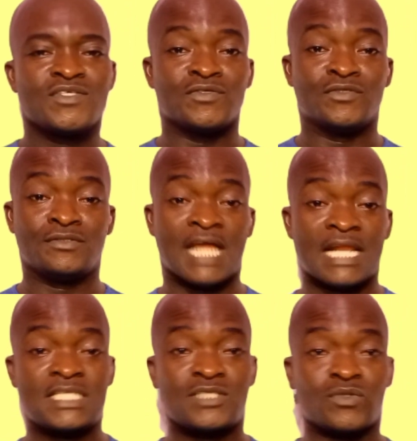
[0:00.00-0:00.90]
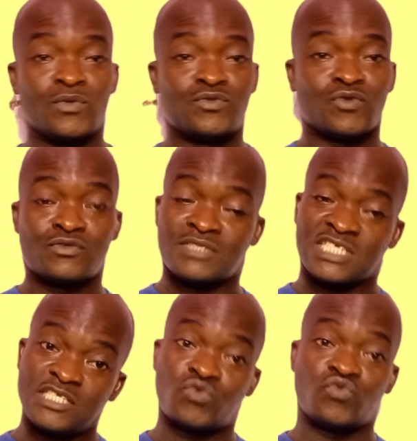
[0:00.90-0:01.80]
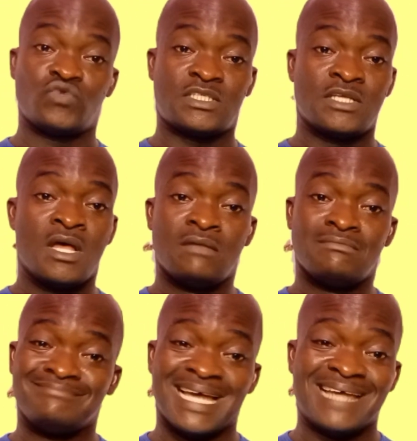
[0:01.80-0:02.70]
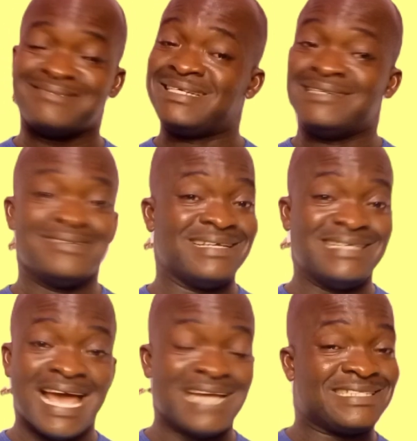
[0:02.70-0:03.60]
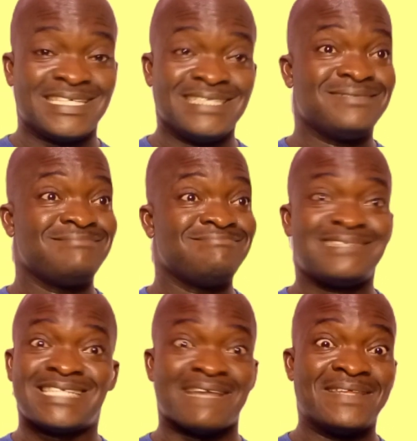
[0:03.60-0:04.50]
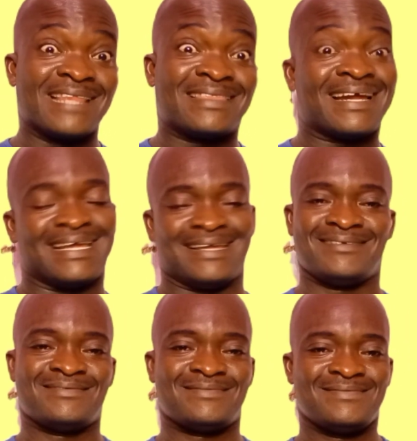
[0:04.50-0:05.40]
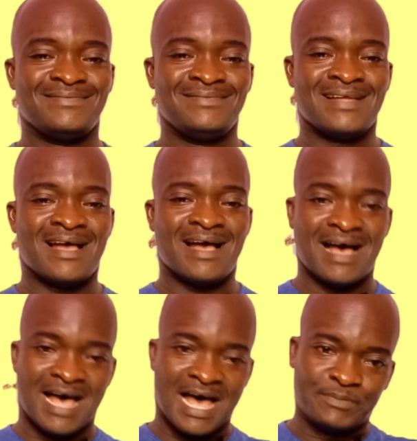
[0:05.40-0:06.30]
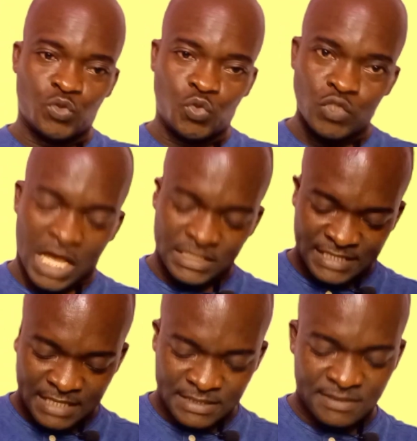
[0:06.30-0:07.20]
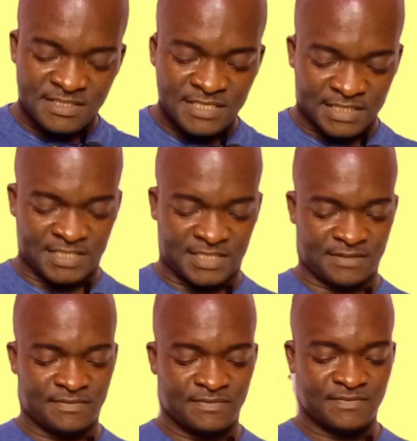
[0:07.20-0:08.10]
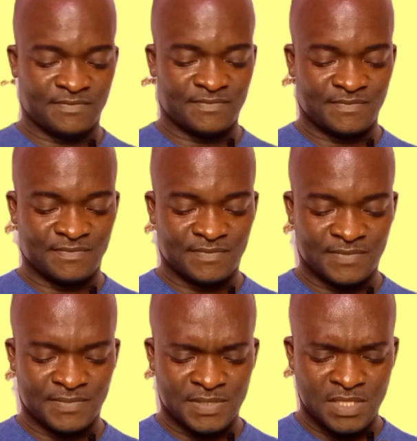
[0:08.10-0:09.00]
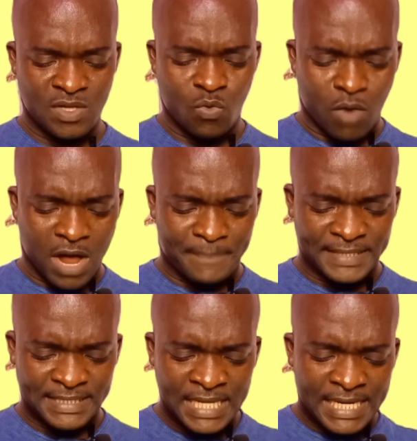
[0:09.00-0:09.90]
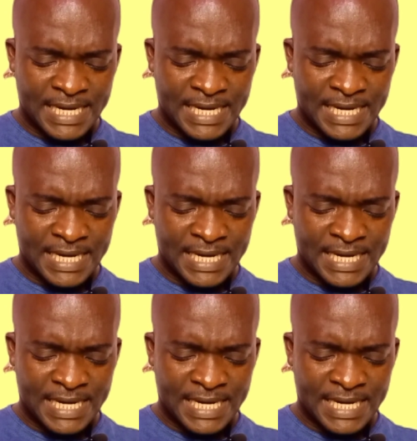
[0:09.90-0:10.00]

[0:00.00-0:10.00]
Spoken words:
So that is it. So since 1973 up to 2006, what happened?